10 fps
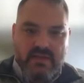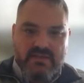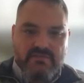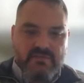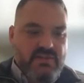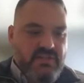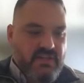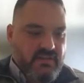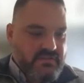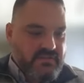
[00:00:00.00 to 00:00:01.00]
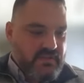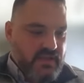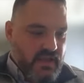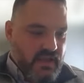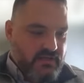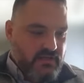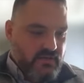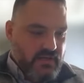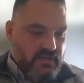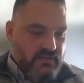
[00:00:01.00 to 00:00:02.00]
different shifts
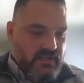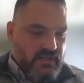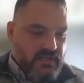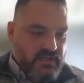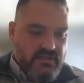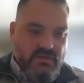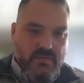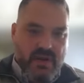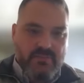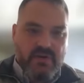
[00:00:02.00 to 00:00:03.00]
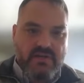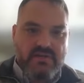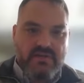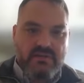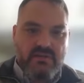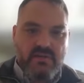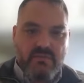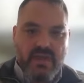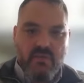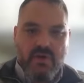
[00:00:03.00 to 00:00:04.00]
during the trim operation. You
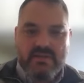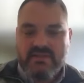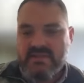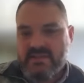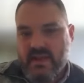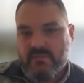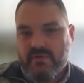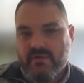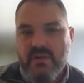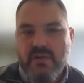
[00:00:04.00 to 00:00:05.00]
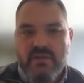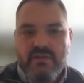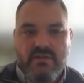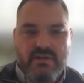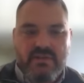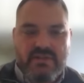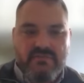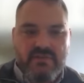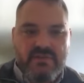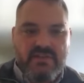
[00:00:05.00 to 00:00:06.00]
may want to sample during the
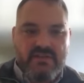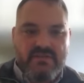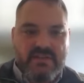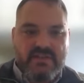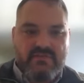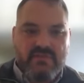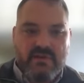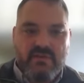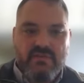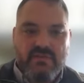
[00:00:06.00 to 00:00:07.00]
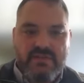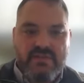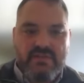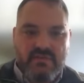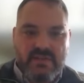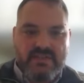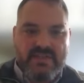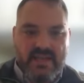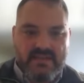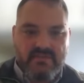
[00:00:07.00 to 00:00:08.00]
different shifts at different intervals to
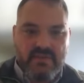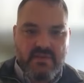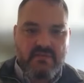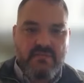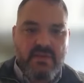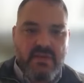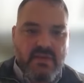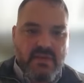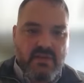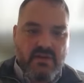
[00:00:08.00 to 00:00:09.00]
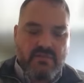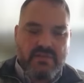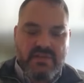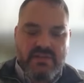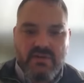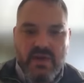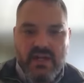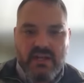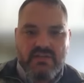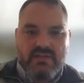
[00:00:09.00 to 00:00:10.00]
assess if if there's a
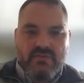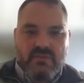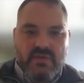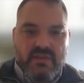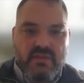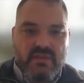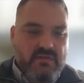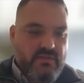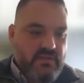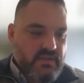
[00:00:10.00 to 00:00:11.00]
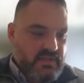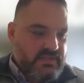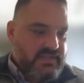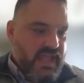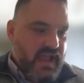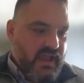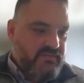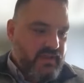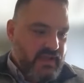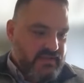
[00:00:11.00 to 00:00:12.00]
training issue with the staff
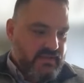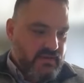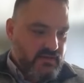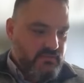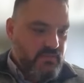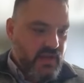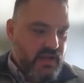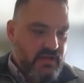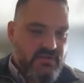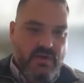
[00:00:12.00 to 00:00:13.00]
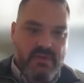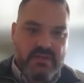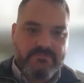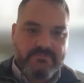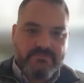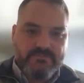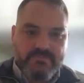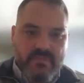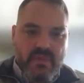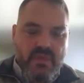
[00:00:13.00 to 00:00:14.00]
as they're trimming.
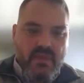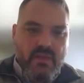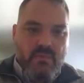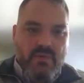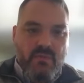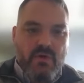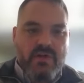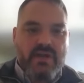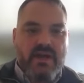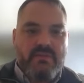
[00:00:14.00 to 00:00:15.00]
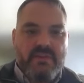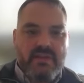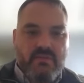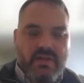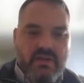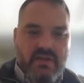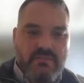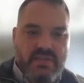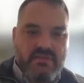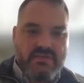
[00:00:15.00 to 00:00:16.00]
But more commonly, what you're going to
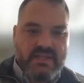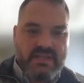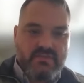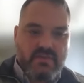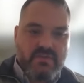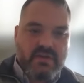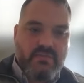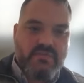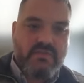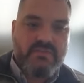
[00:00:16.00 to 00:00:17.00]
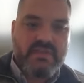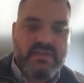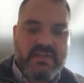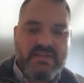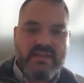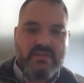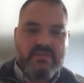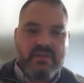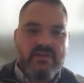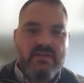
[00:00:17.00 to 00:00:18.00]
be using is what we call probability
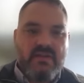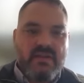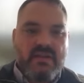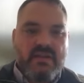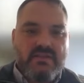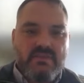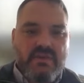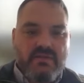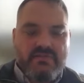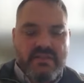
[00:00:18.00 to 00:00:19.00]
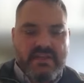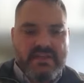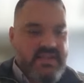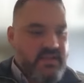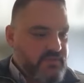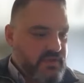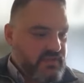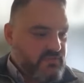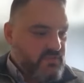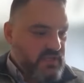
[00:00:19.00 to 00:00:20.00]
sampling. And so probability sampling
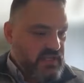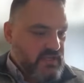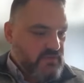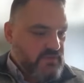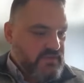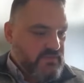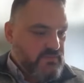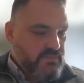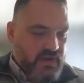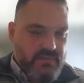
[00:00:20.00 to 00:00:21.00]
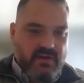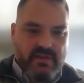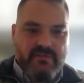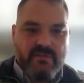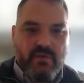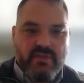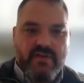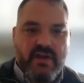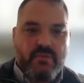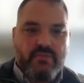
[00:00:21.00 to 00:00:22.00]
is really used primarily for the
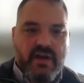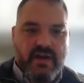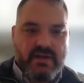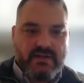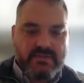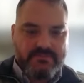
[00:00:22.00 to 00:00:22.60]
final product.